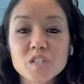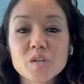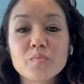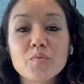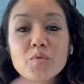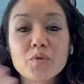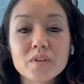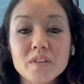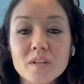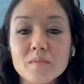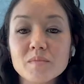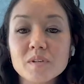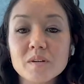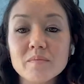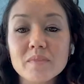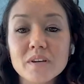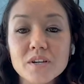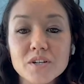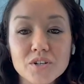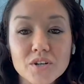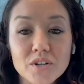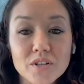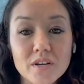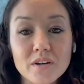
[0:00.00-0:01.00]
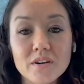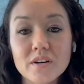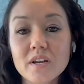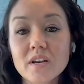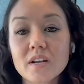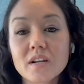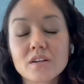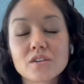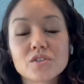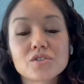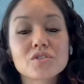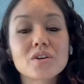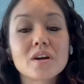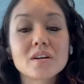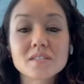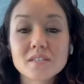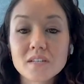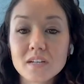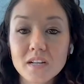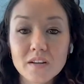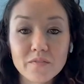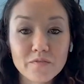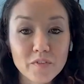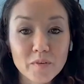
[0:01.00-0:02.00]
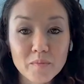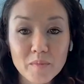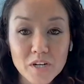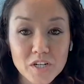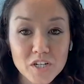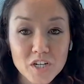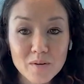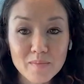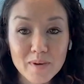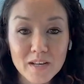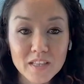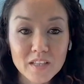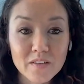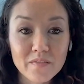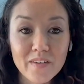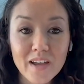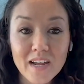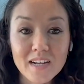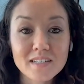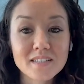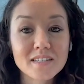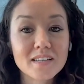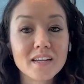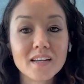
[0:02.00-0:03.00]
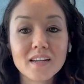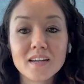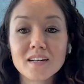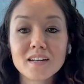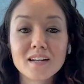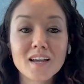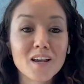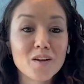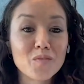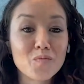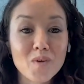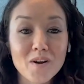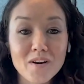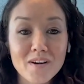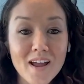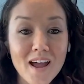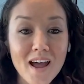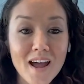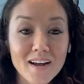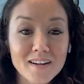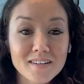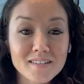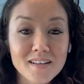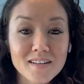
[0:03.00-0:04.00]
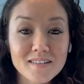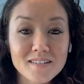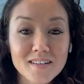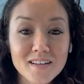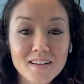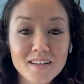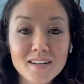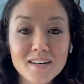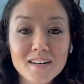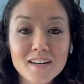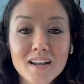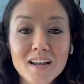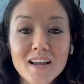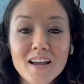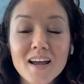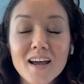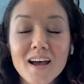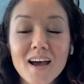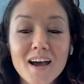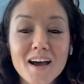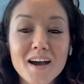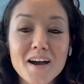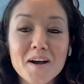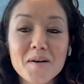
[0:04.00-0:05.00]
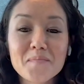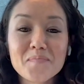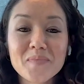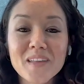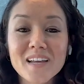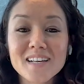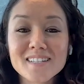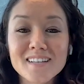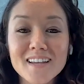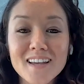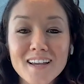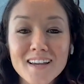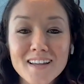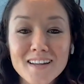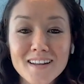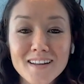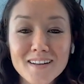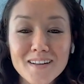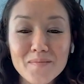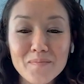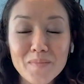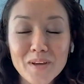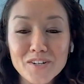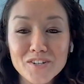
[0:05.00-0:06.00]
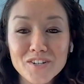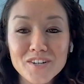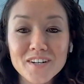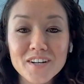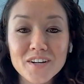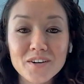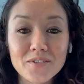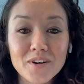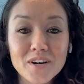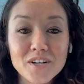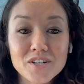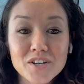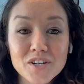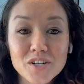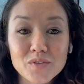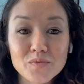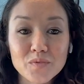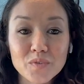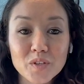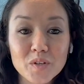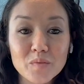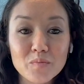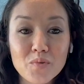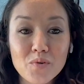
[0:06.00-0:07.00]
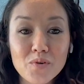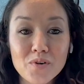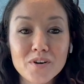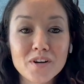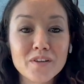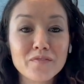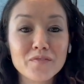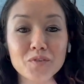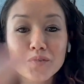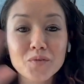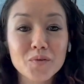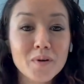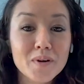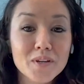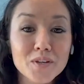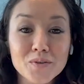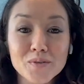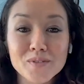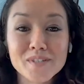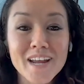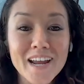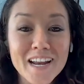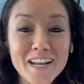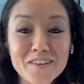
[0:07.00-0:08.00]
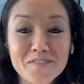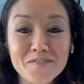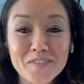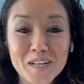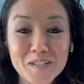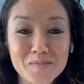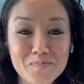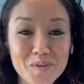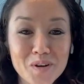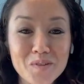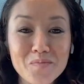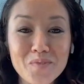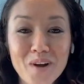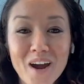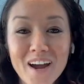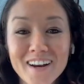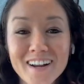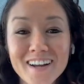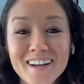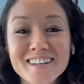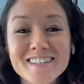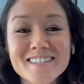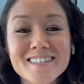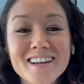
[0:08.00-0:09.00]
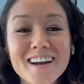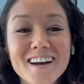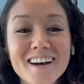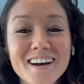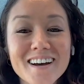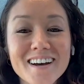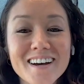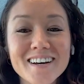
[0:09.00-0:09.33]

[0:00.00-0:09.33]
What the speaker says: to support them to make sure they're getting trusted information about the vaccine and where to access it. As Anne mentioned, iteration is really important. If you used any Facebook products